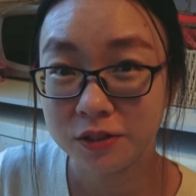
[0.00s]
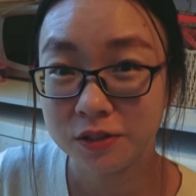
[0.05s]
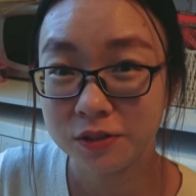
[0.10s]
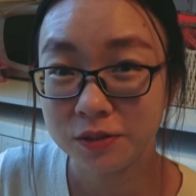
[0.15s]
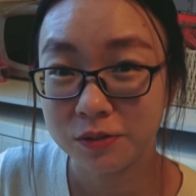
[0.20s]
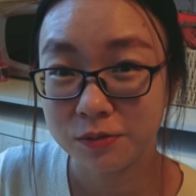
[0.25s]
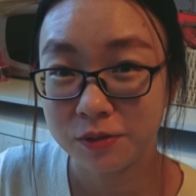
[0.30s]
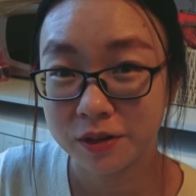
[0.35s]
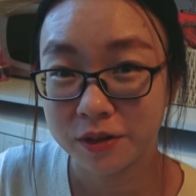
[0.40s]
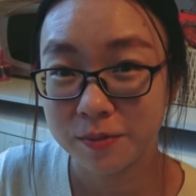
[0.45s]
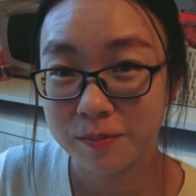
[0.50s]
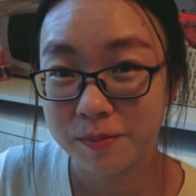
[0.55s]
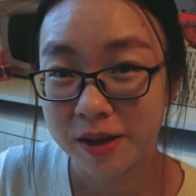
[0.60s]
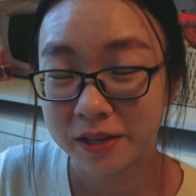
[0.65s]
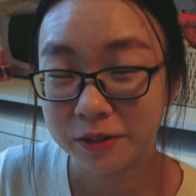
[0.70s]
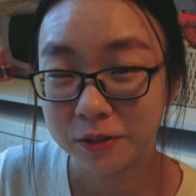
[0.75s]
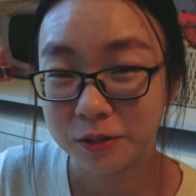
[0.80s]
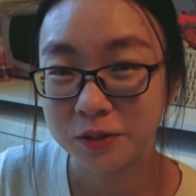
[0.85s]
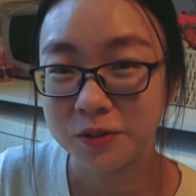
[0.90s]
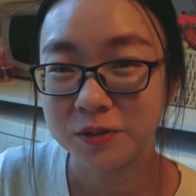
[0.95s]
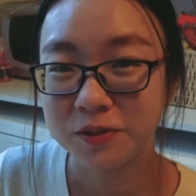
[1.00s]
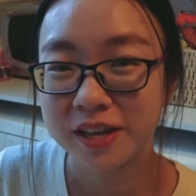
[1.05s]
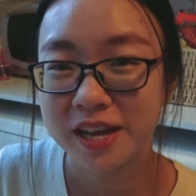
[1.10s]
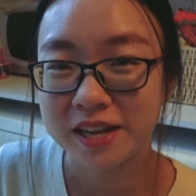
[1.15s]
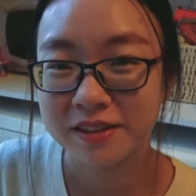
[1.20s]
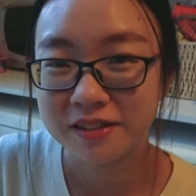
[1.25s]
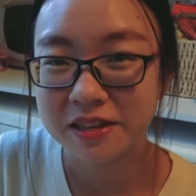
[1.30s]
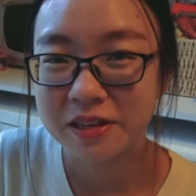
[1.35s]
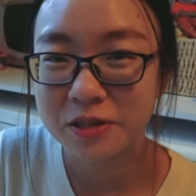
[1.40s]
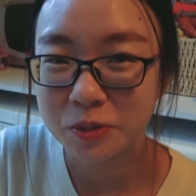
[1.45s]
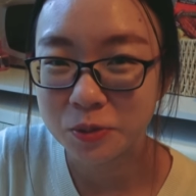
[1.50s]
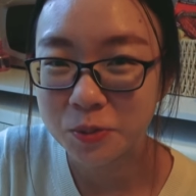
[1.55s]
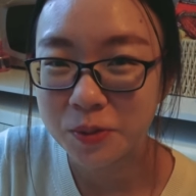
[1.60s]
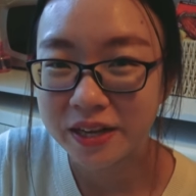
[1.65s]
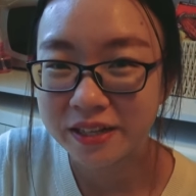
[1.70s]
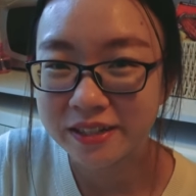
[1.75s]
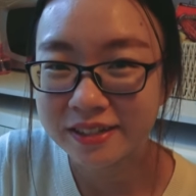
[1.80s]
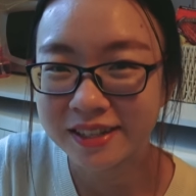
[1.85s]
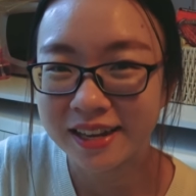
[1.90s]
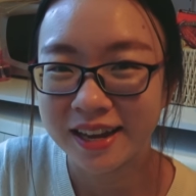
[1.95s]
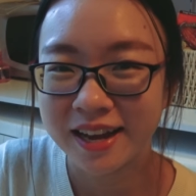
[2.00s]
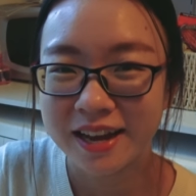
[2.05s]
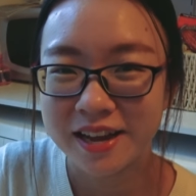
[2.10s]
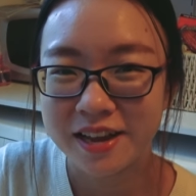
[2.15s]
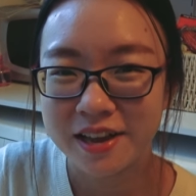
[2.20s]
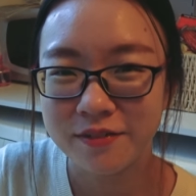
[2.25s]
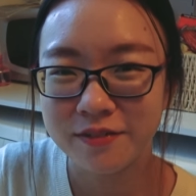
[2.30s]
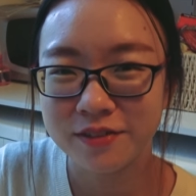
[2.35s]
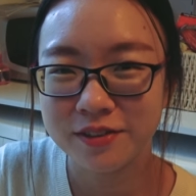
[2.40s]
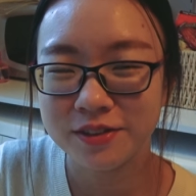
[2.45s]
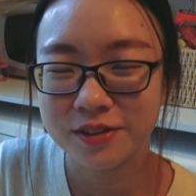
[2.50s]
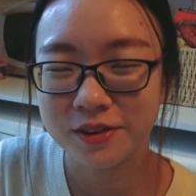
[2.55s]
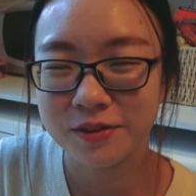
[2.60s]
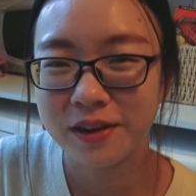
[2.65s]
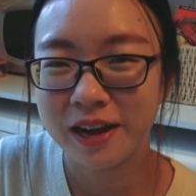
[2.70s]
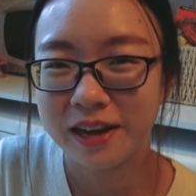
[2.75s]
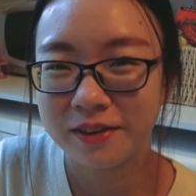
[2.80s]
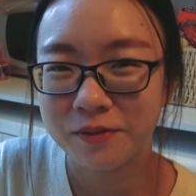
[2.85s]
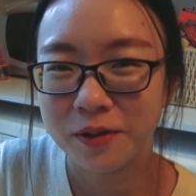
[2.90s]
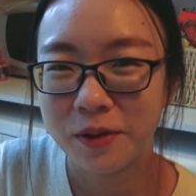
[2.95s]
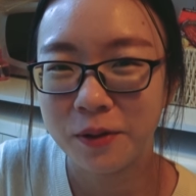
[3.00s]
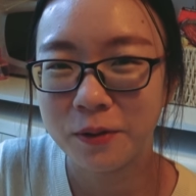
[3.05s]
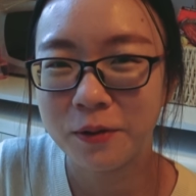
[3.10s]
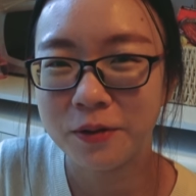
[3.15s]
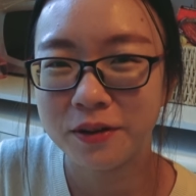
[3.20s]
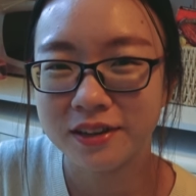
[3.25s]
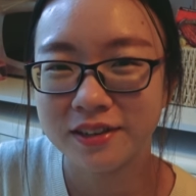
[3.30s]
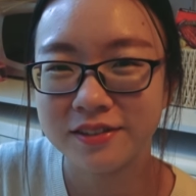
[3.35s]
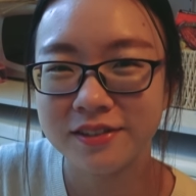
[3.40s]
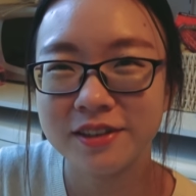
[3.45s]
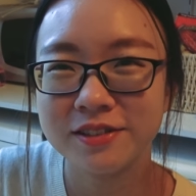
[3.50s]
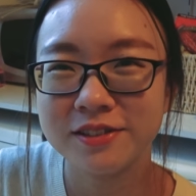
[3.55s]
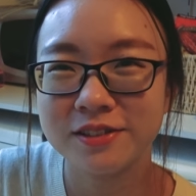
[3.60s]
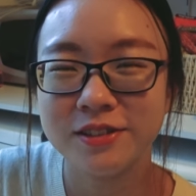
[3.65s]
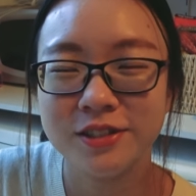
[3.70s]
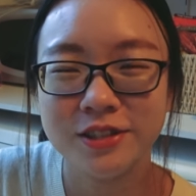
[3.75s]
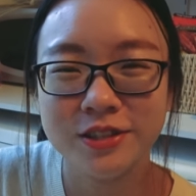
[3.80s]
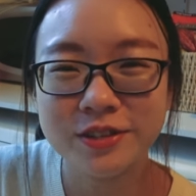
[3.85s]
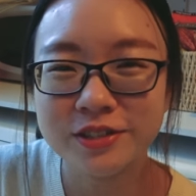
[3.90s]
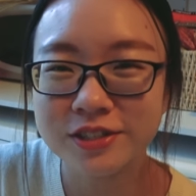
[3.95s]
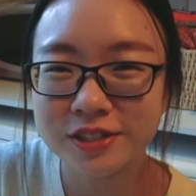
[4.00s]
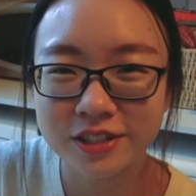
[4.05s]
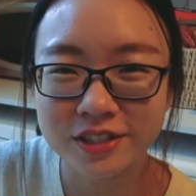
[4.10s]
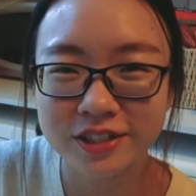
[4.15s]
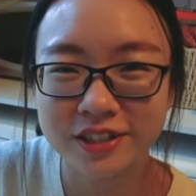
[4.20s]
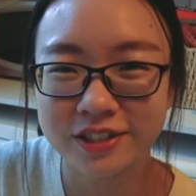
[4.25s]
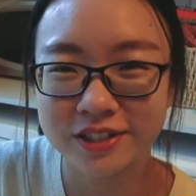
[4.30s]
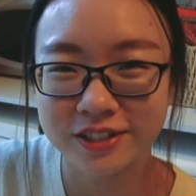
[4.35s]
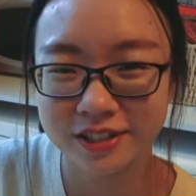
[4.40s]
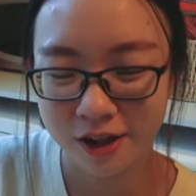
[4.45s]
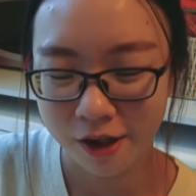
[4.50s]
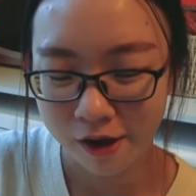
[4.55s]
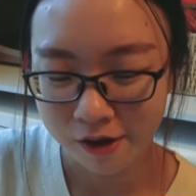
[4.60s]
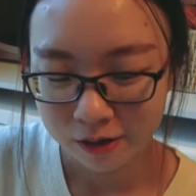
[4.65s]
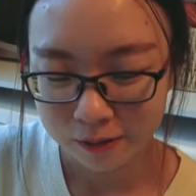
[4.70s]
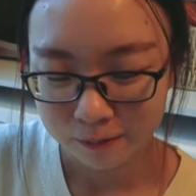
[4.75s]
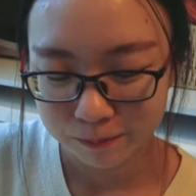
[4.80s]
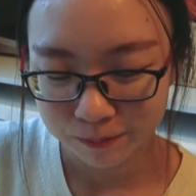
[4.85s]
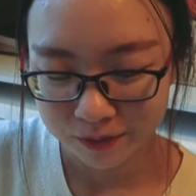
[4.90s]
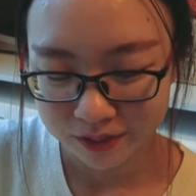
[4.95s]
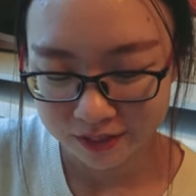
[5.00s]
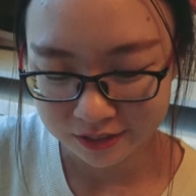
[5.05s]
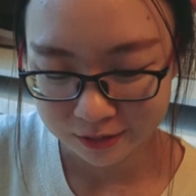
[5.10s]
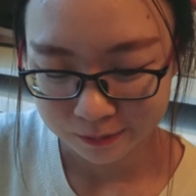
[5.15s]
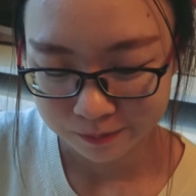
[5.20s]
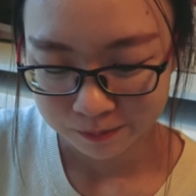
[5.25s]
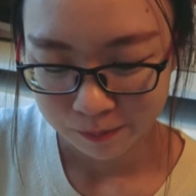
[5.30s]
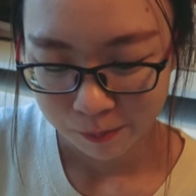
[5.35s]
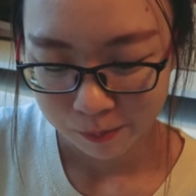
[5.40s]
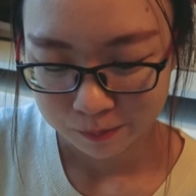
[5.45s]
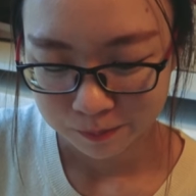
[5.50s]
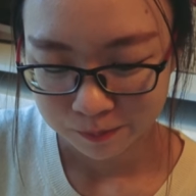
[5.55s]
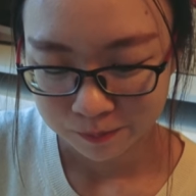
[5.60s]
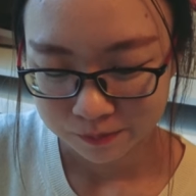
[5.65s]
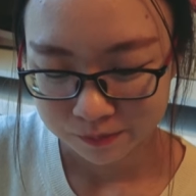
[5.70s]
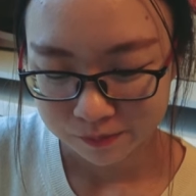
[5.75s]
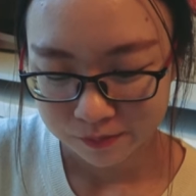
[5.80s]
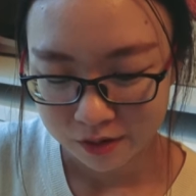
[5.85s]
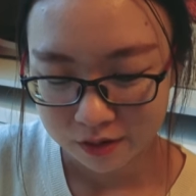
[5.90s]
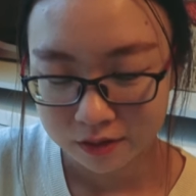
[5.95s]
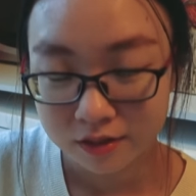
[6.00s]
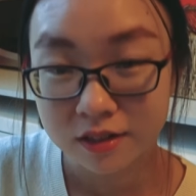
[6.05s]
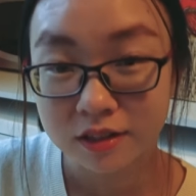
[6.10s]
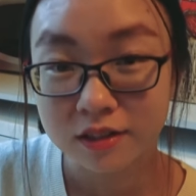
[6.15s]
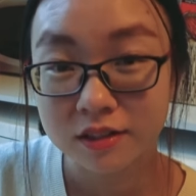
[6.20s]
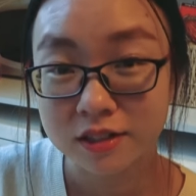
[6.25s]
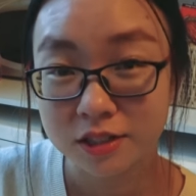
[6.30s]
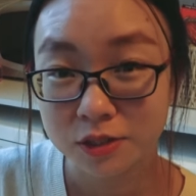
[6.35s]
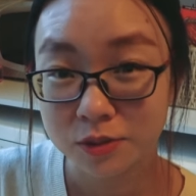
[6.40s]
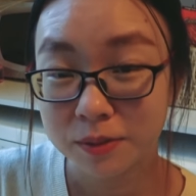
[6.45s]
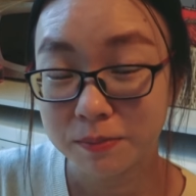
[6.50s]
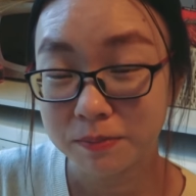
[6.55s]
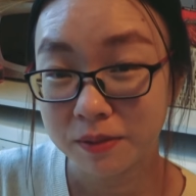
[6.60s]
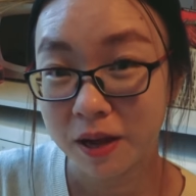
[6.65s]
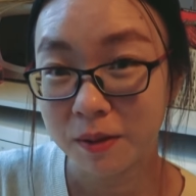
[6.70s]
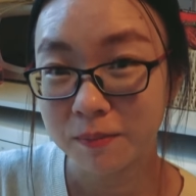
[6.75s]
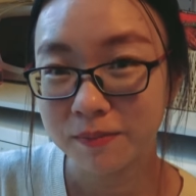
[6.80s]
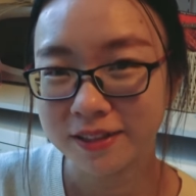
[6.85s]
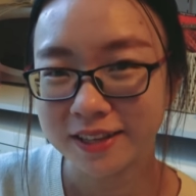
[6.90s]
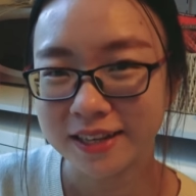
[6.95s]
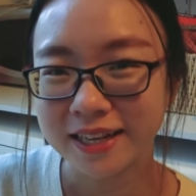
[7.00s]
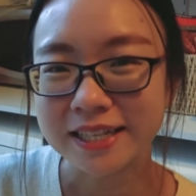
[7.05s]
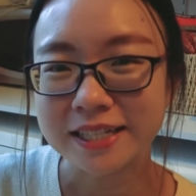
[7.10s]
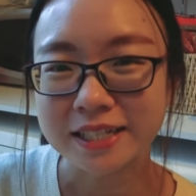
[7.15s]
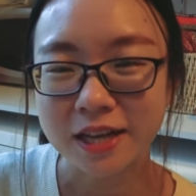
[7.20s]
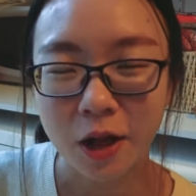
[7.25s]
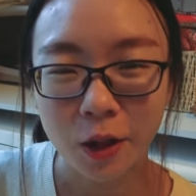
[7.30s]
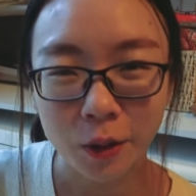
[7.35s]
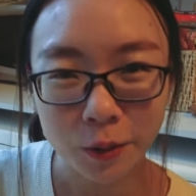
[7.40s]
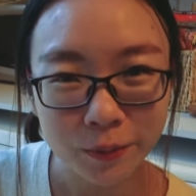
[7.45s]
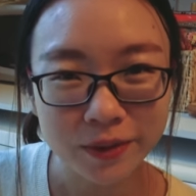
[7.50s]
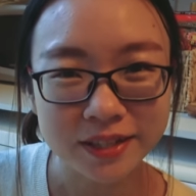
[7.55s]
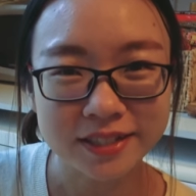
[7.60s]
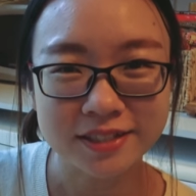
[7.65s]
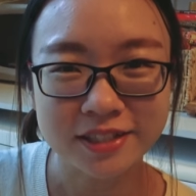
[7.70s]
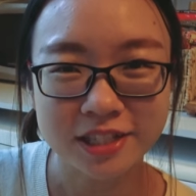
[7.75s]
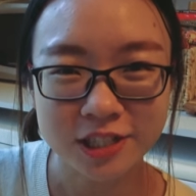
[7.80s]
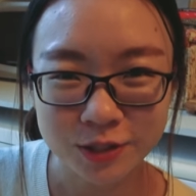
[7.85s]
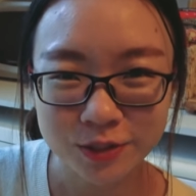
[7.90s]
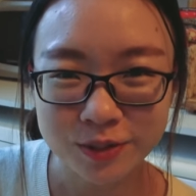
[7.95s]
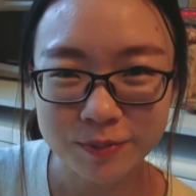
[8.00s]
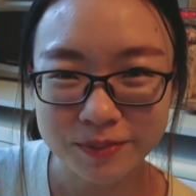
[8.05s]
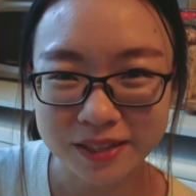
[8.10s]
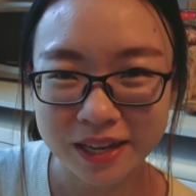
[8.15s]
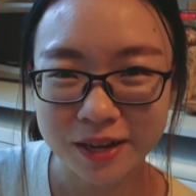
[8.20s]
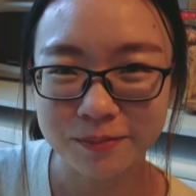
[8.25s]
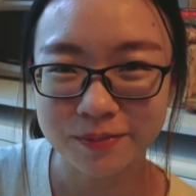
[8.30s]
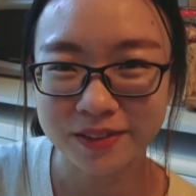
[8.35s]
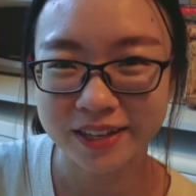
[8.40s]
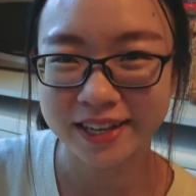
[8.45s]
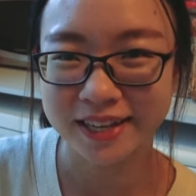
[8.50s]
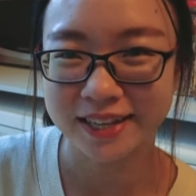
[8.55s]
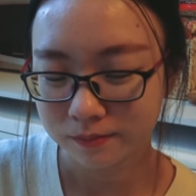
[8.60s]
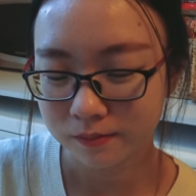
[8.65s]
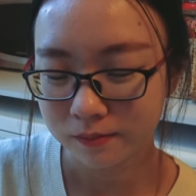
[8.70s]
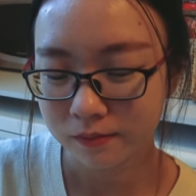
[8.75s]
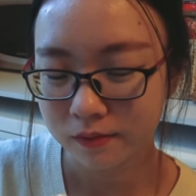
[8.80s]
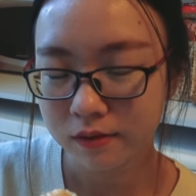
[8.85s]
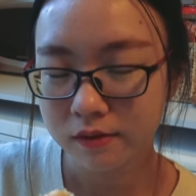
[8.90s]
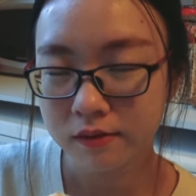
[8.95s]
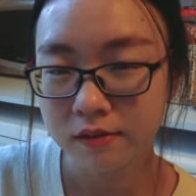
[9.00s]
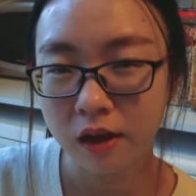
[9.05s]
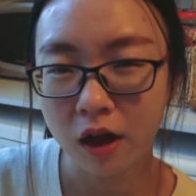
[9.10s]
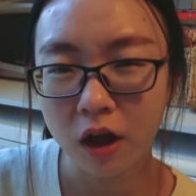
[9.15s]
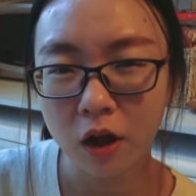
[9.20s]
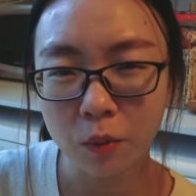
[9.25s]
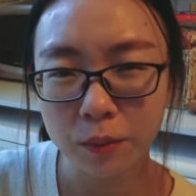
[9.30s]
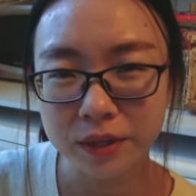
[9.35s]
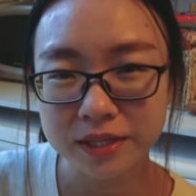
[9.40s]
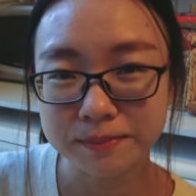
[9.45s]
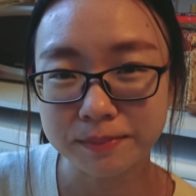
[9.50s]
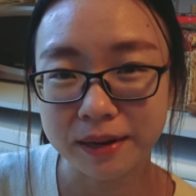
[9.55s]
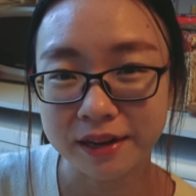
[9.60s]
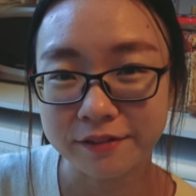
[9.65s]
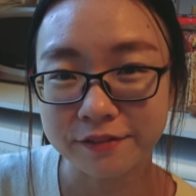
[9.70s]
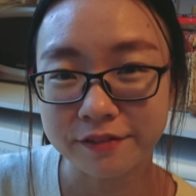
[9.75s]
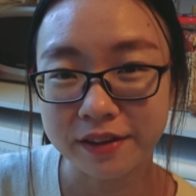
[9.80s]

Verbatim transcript: to recommend you to get this one, even though I know it doesn't look so good, but shrimp dumpling is always shrimp dumpling, always my